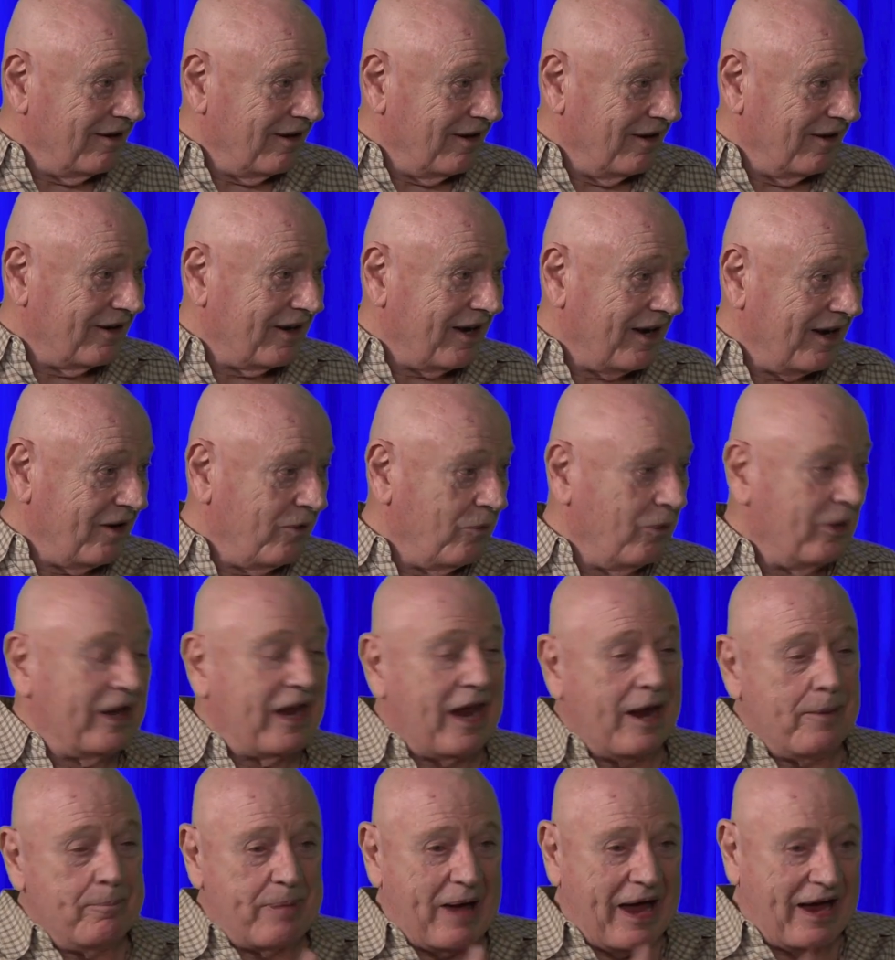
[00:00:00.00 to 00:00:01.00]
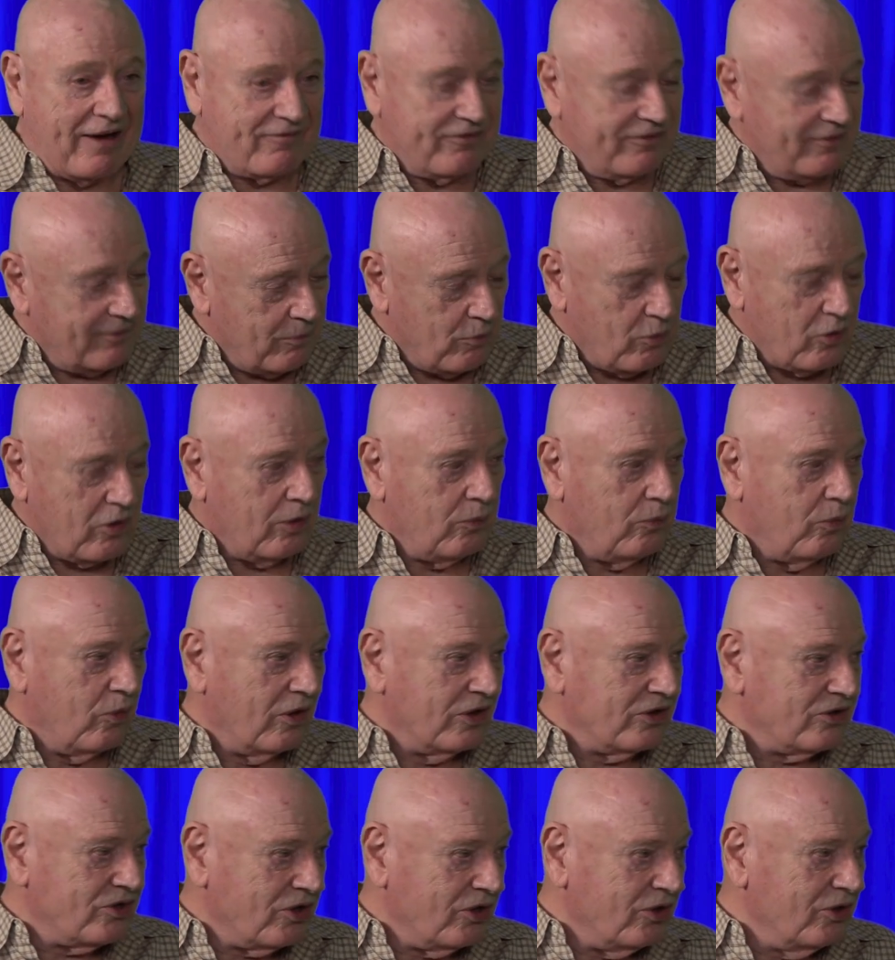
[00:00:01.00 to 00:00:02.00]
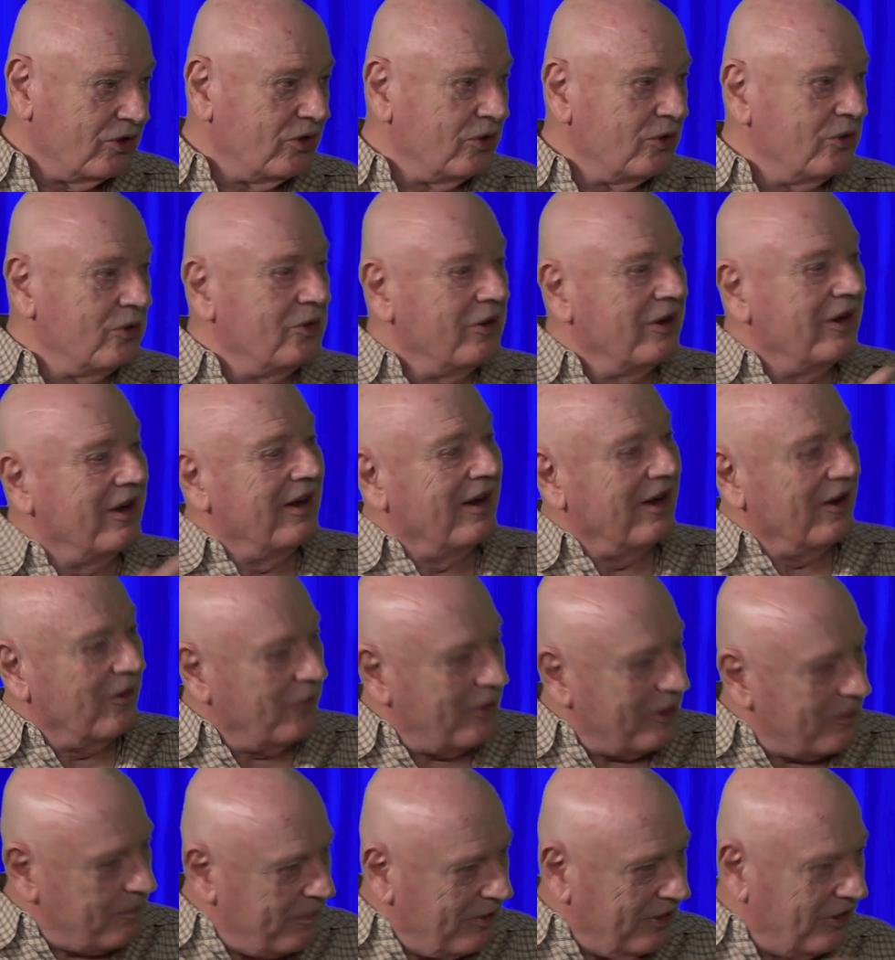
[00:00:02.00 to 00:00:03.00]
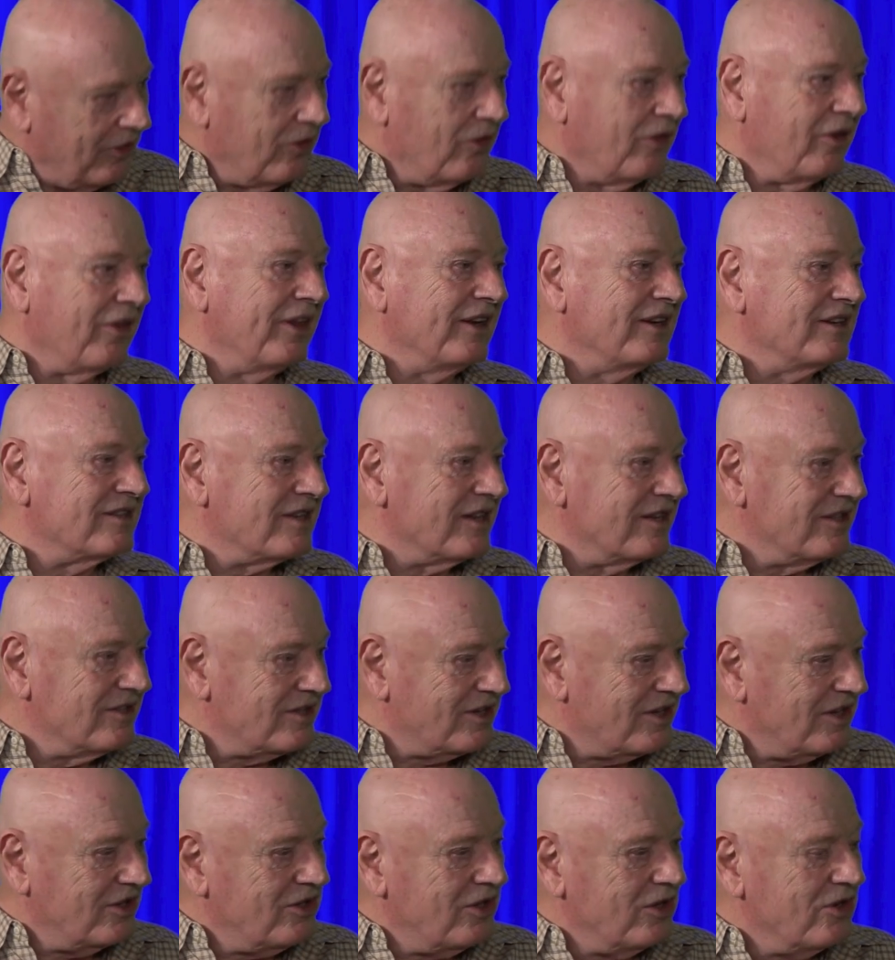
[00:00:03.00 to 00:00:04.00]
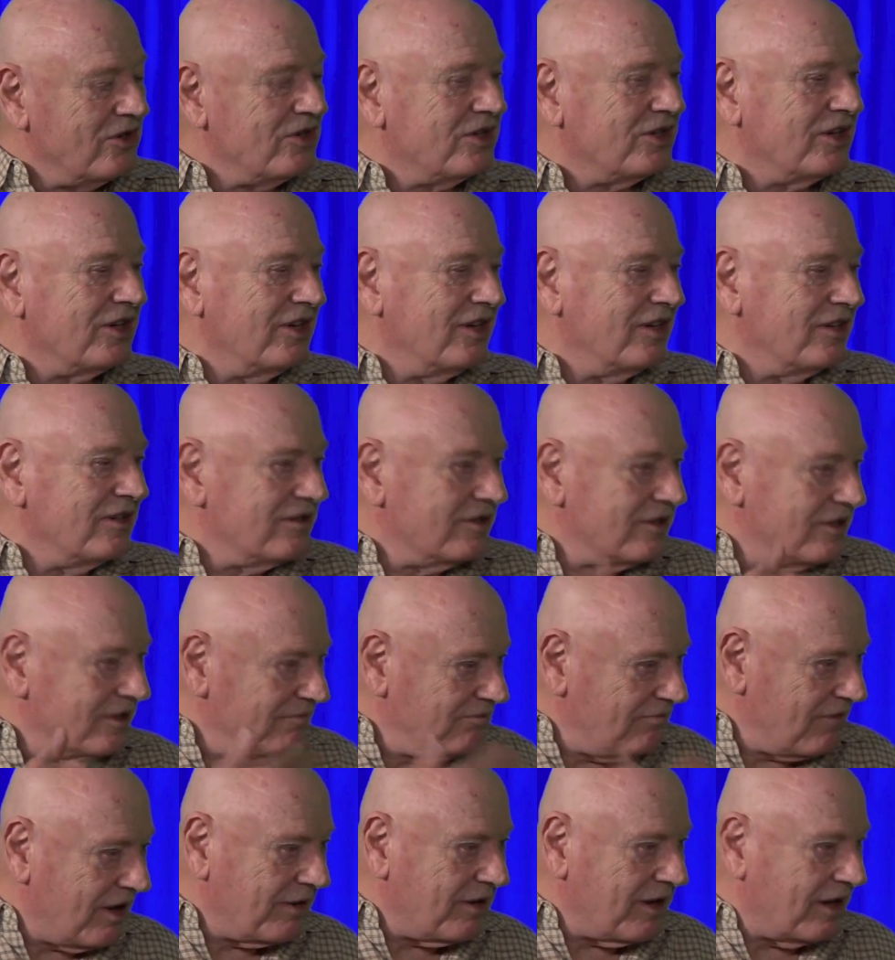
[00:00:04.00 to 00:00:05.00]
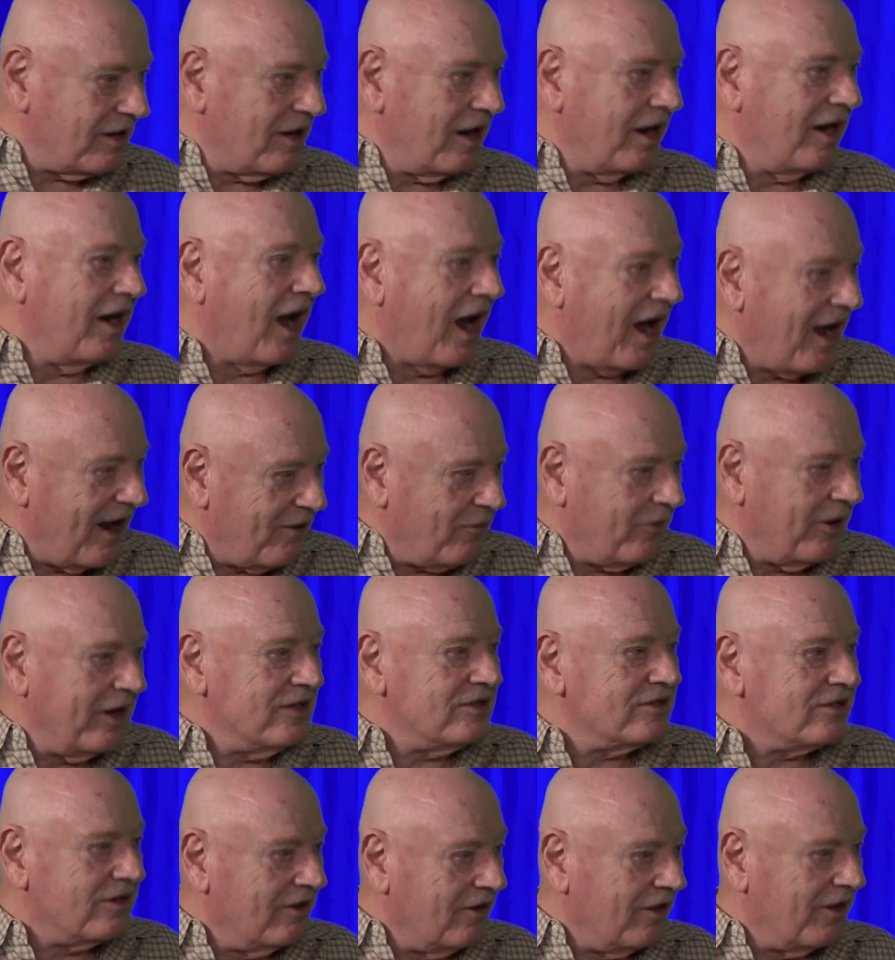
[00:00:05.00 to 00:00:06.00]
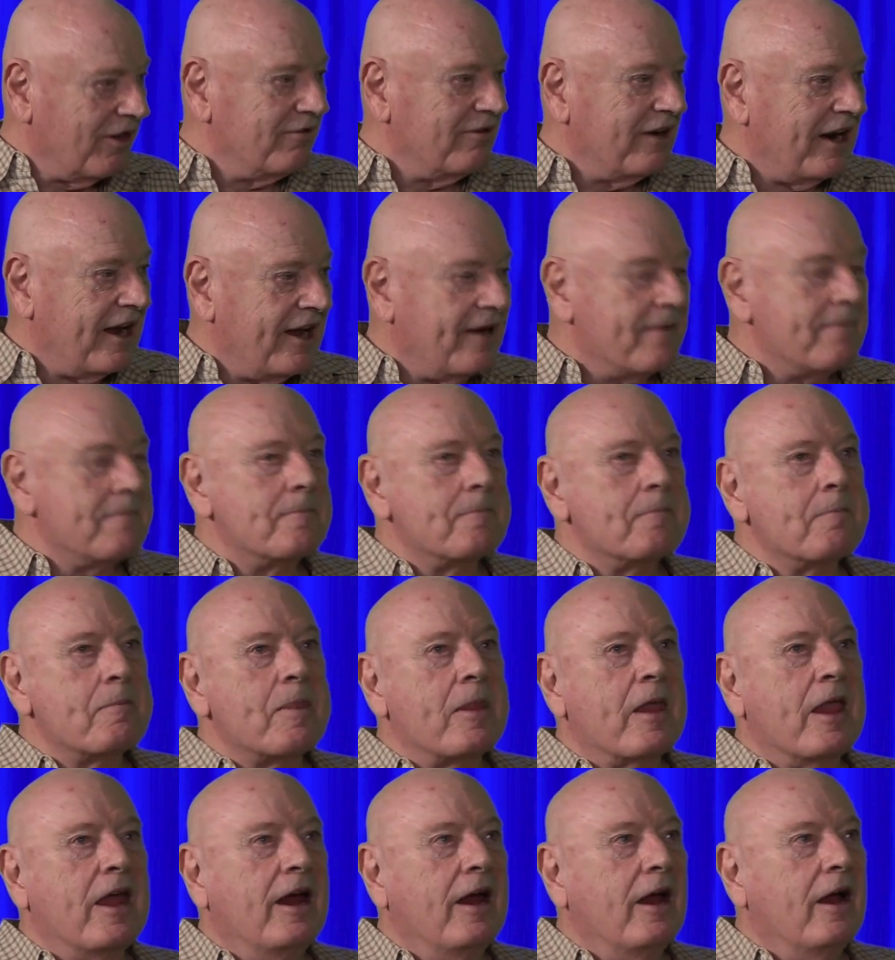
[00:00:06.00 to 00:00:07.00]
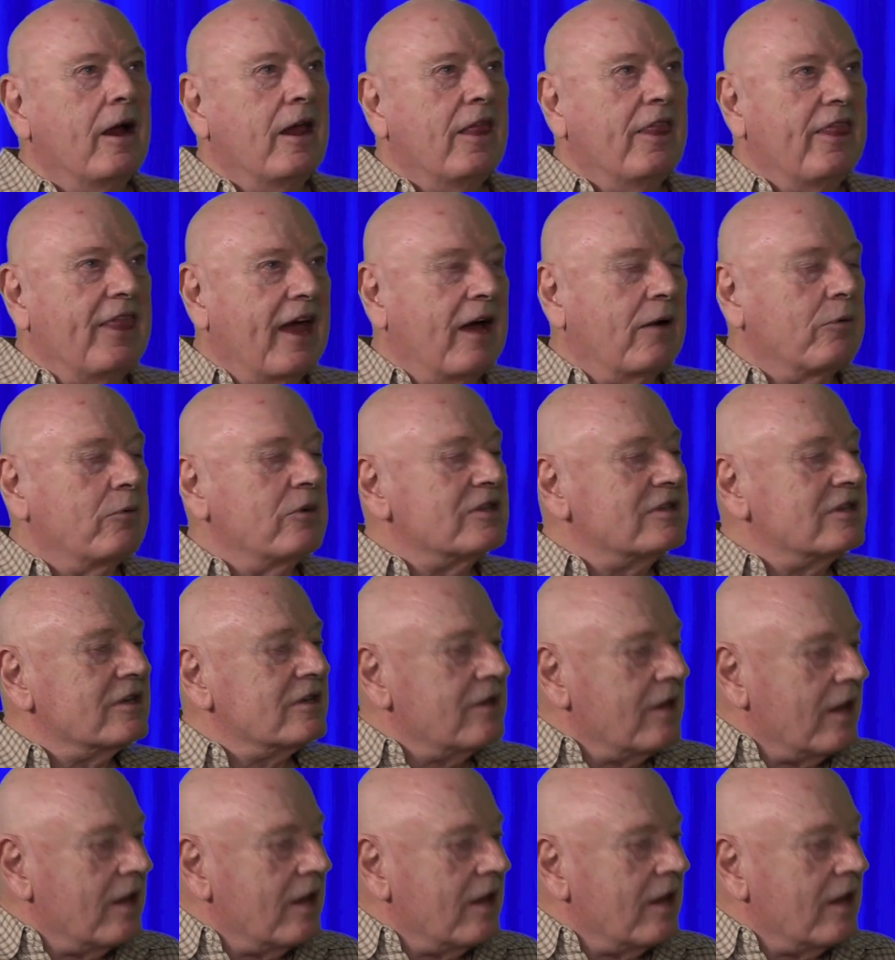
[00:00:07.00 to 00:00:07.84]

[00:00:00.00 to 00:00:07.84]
Okay, we came back from World War II, we built all these institutions and highways and all the rest. That was,